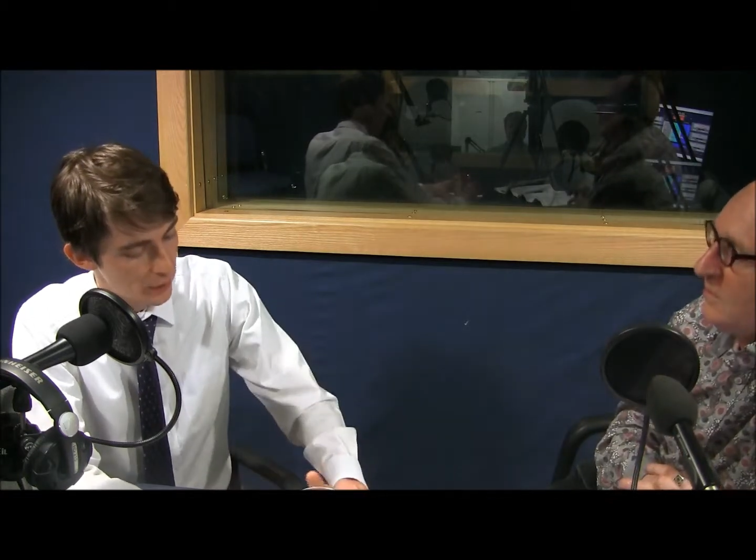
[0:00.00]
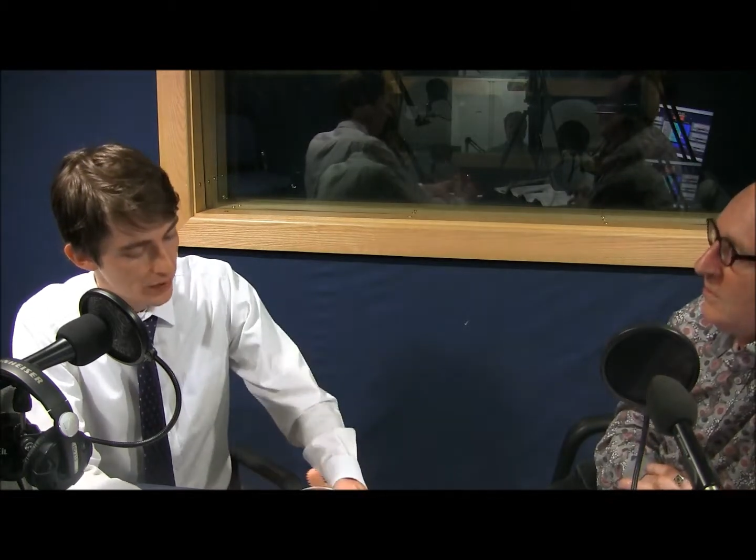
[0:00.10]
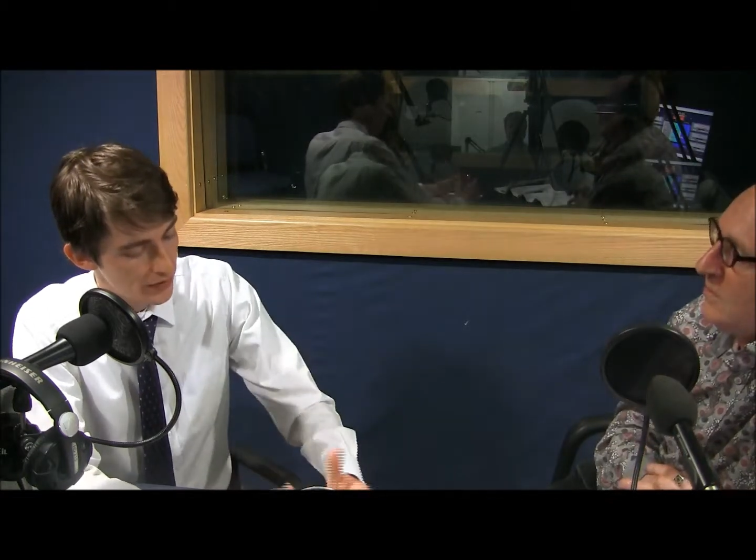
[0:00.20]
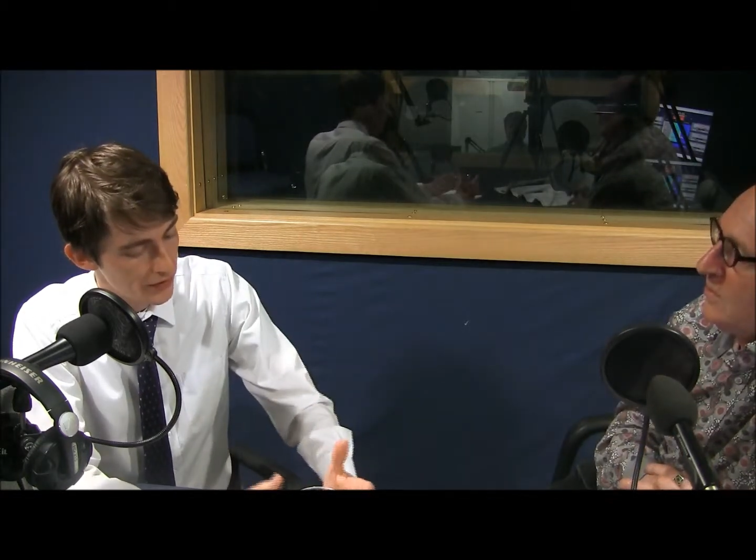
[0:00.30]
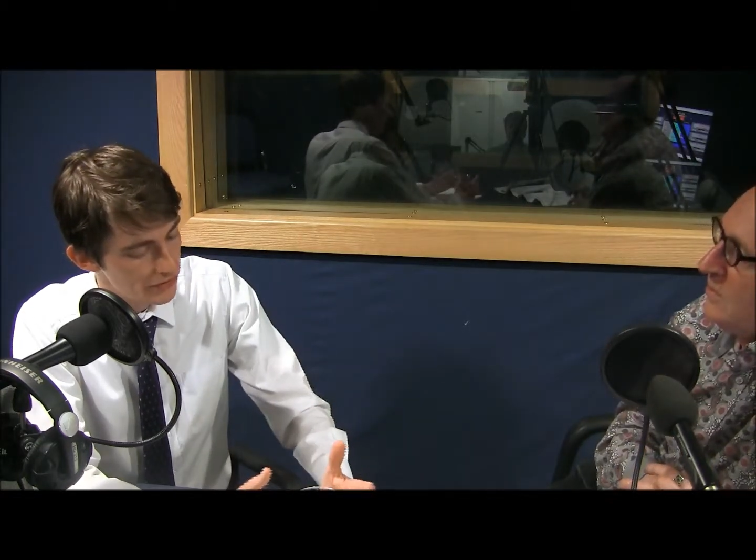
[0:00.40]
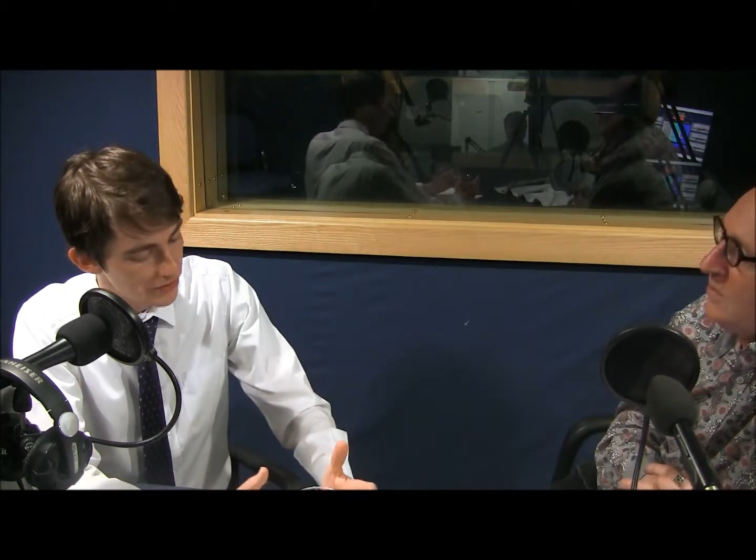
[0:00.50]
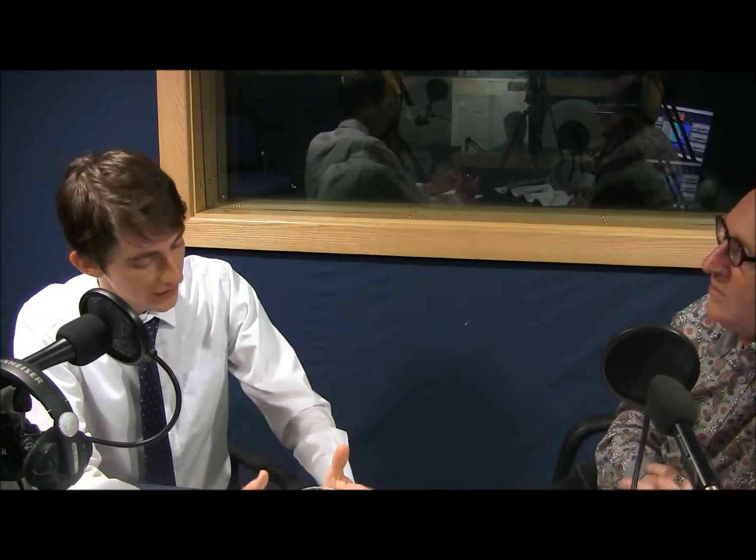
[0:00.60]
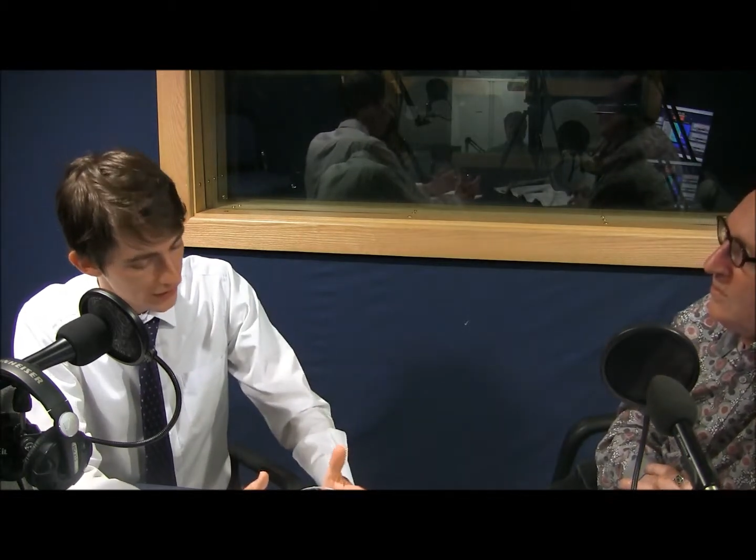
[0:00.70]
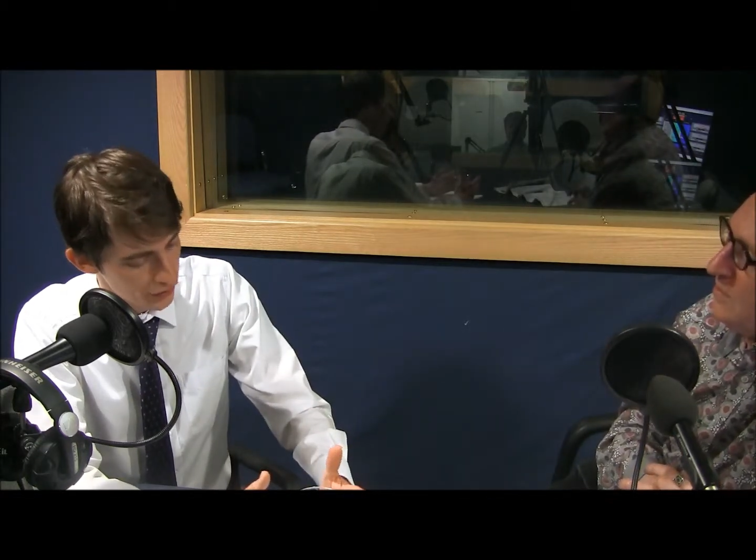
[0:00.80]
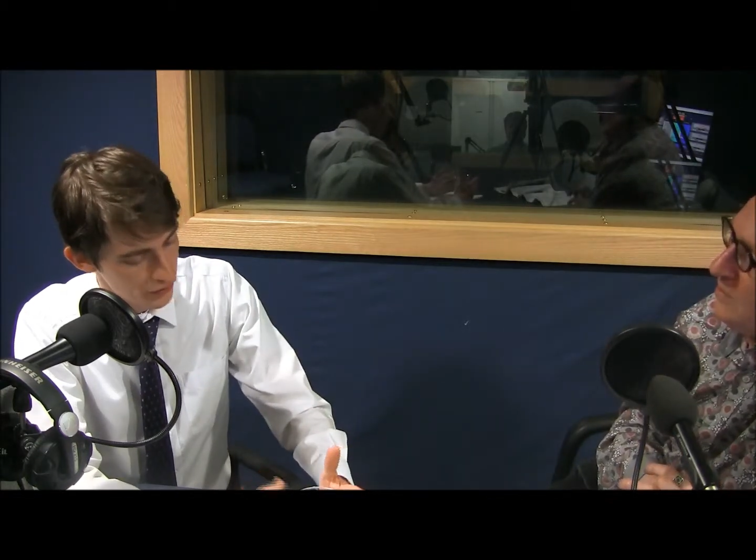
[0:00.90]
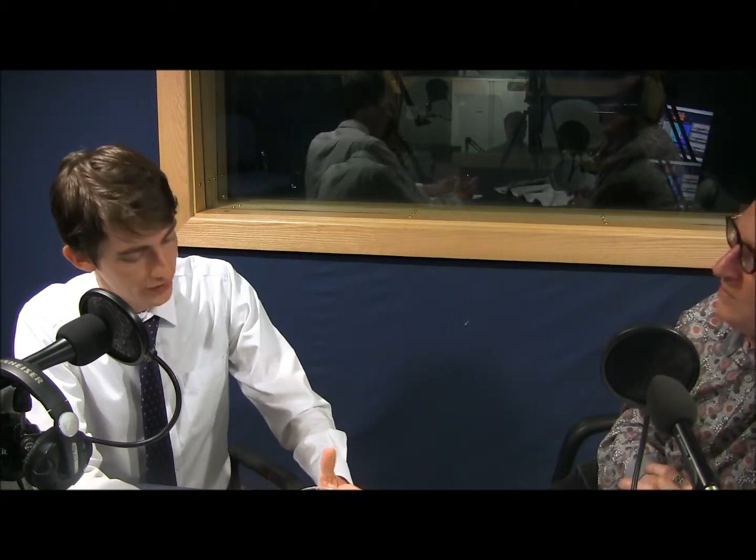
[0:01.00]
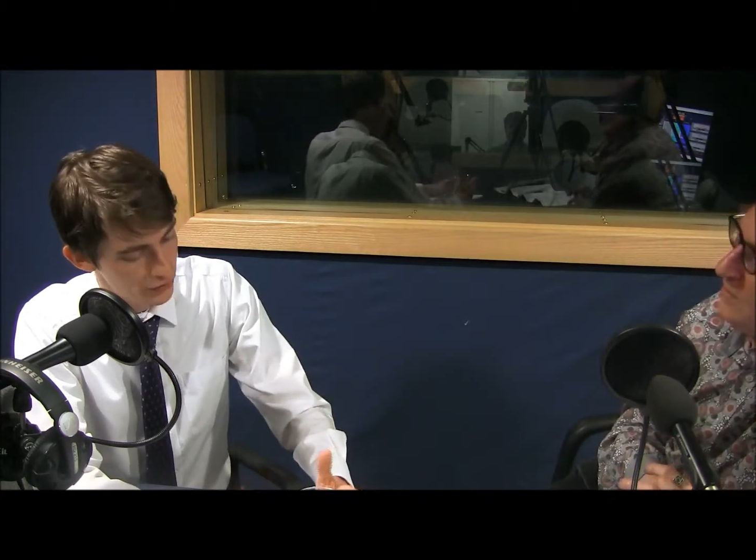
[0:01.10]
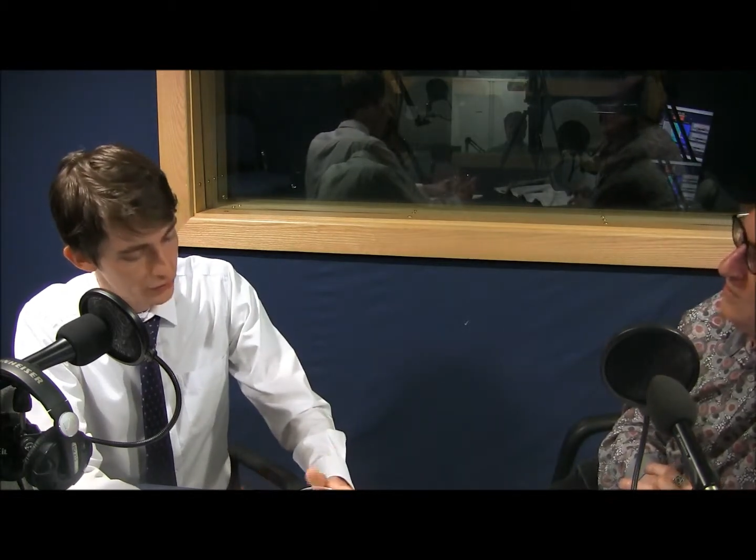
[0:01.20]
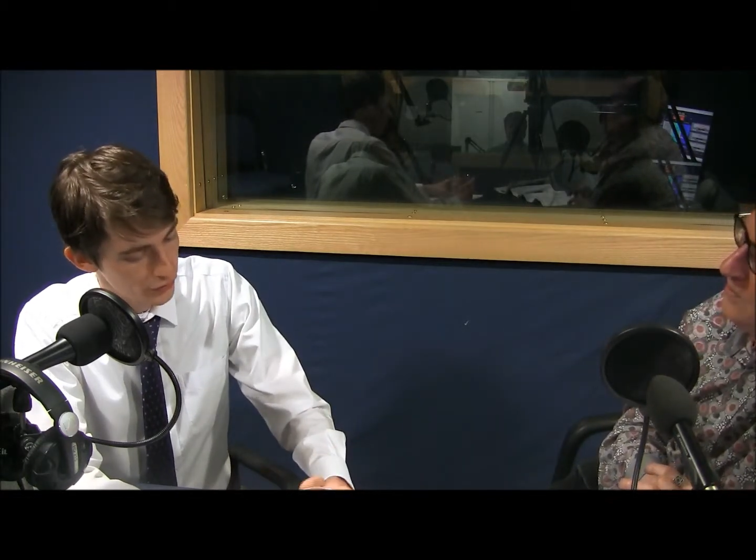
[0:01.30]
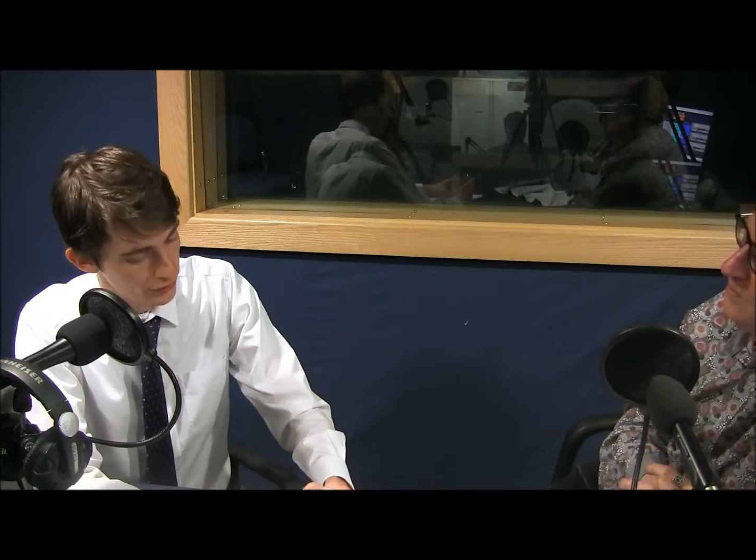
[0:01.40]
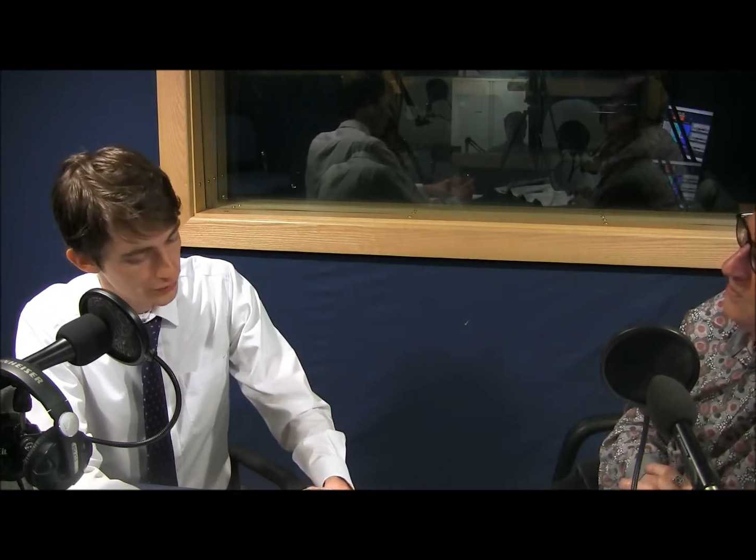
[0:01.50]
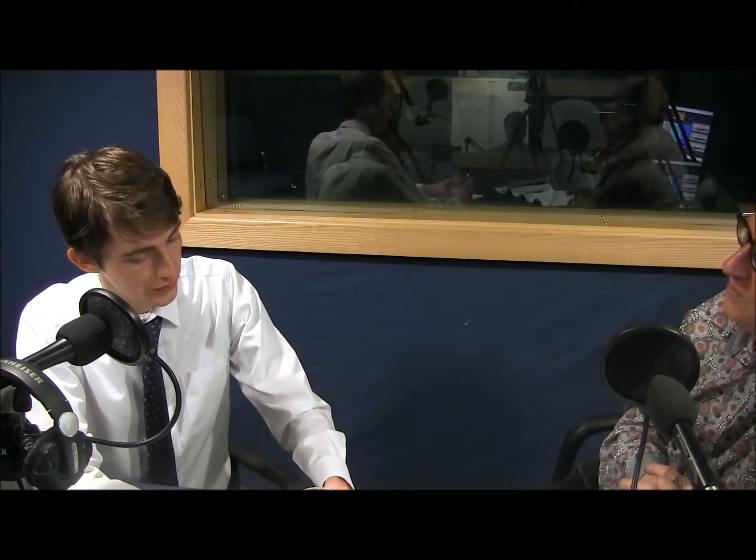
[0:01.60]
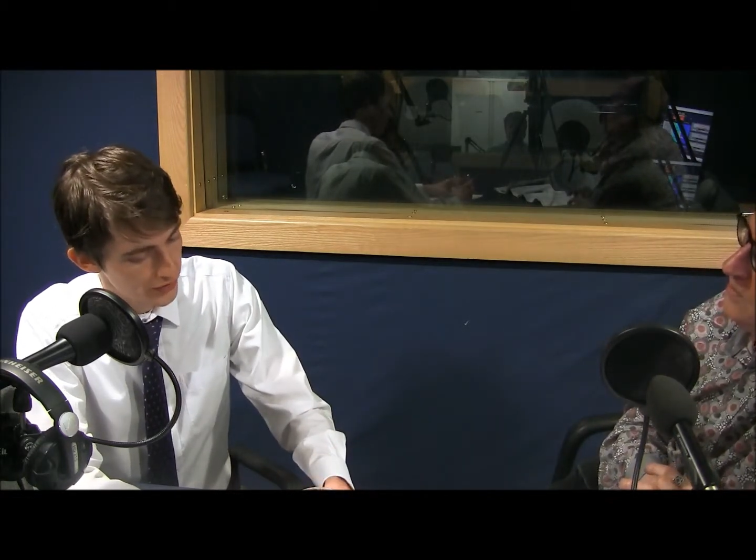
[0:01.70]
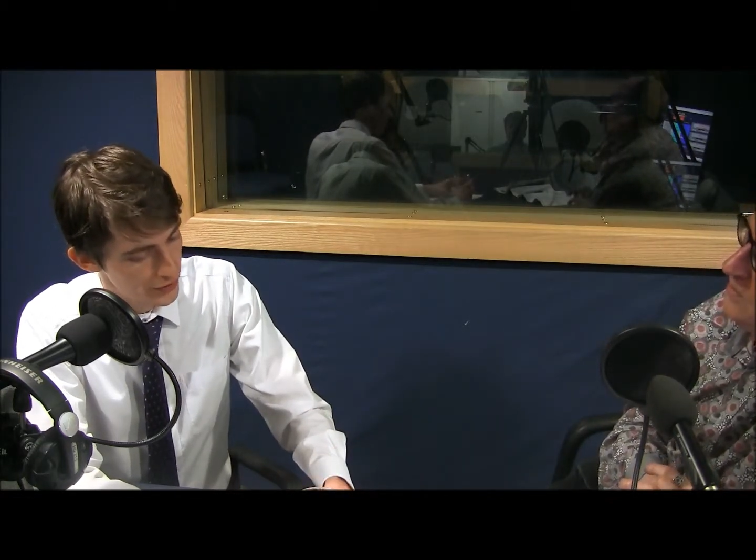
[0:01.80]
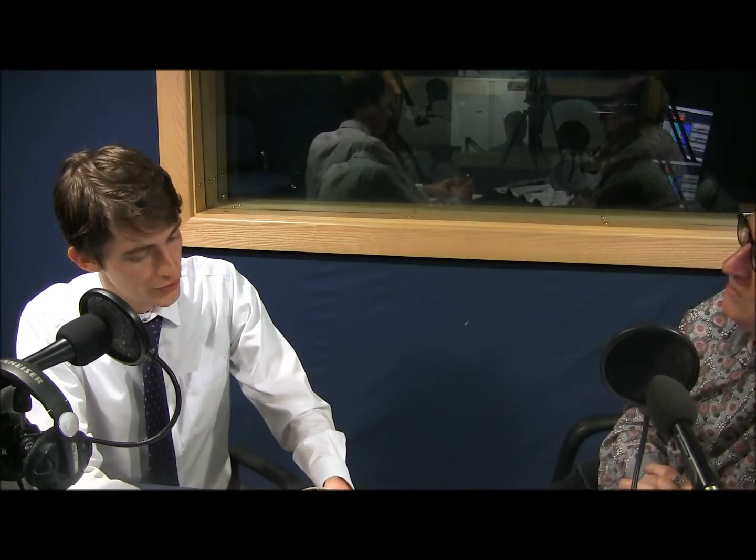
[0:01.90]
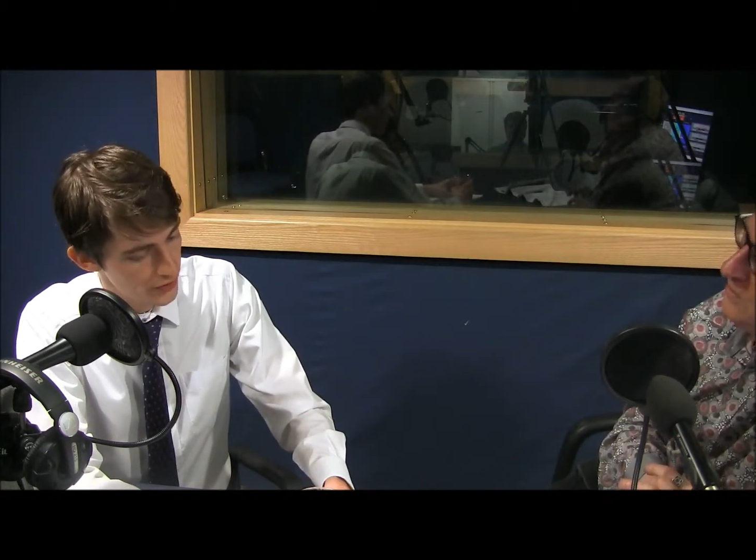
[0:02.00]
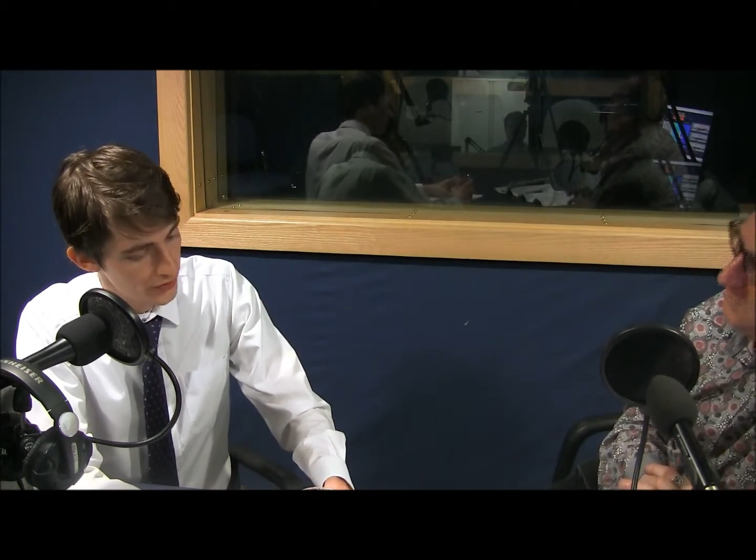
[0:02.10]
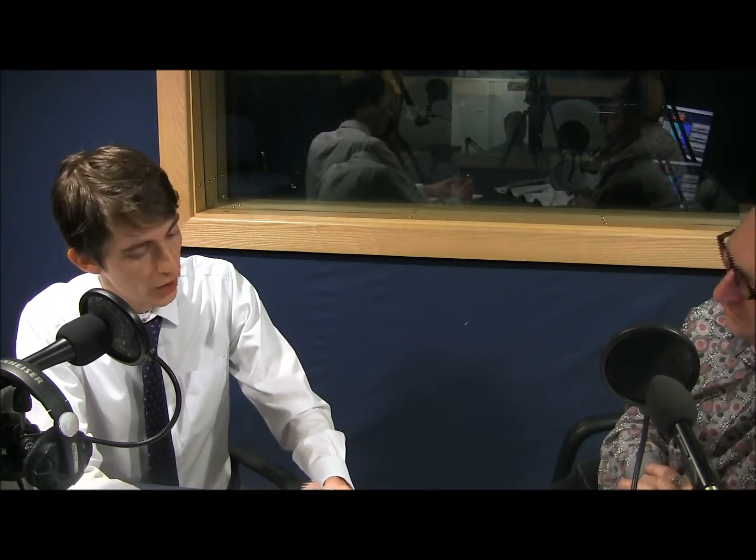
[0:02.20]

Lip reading: where there are very strict rules of procedure and